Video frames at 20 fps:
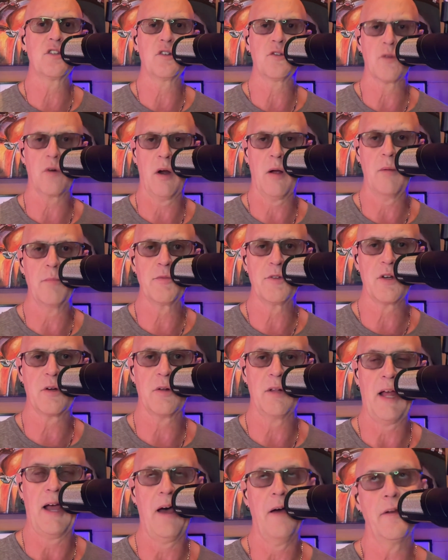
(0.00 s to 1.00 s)
drums are
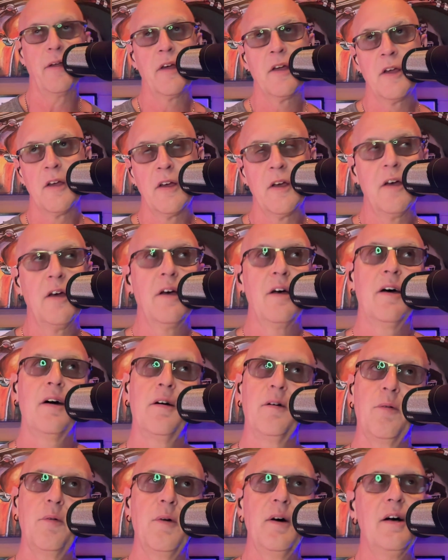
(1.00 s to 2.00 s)
loud.
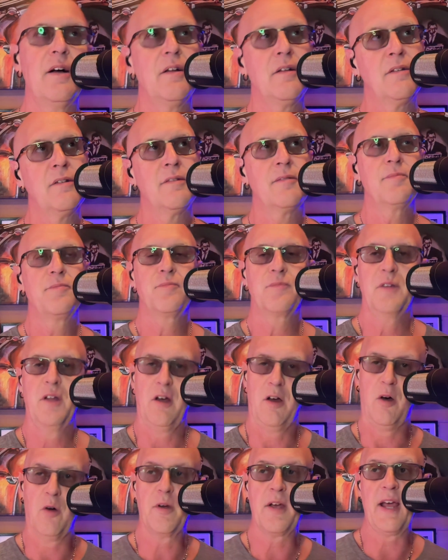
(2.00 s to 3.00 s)
Well,
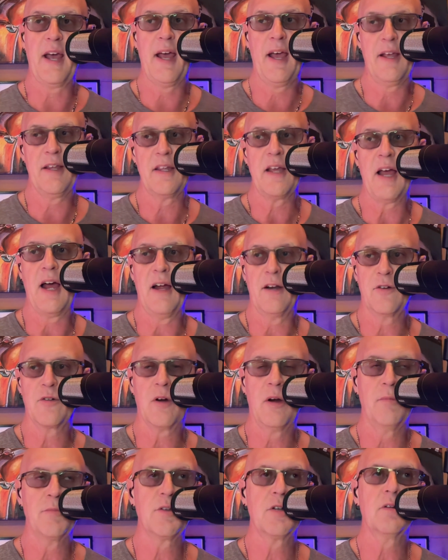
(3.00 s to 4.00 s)
okay, yeah,
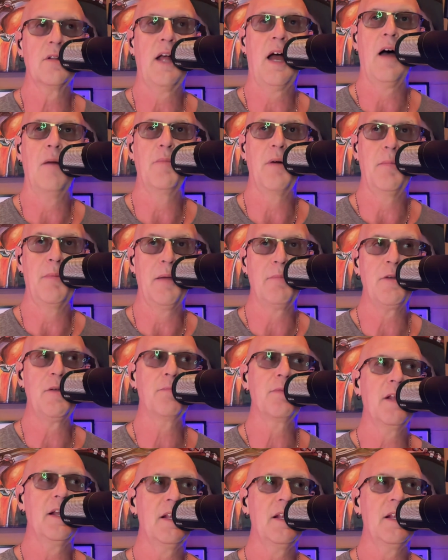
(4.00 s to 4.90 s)
drums are loud, but maybe you play